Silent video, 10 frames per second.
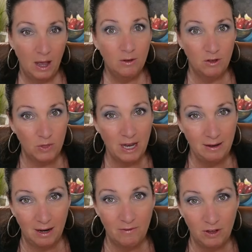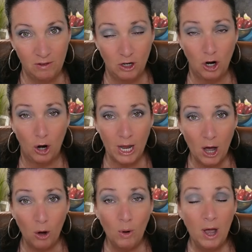So they did have a
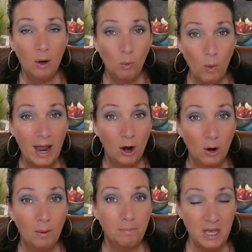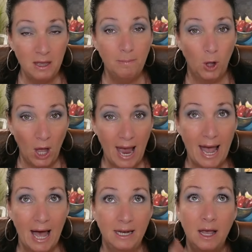scenario where people
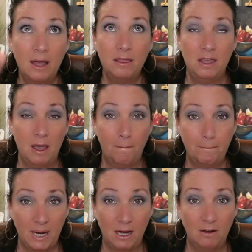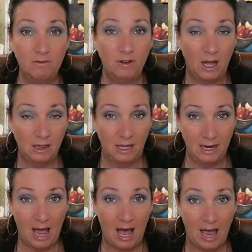had the above
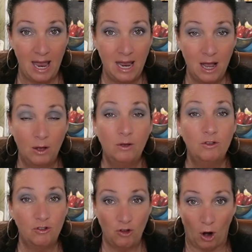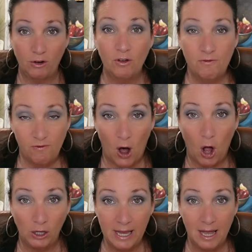lanai start to
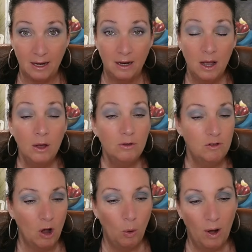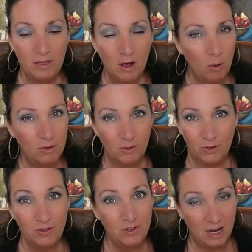fall in. So those are
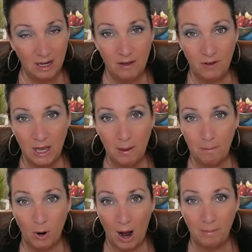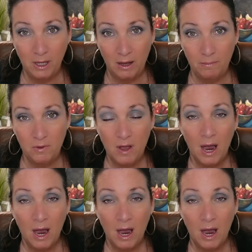significant problems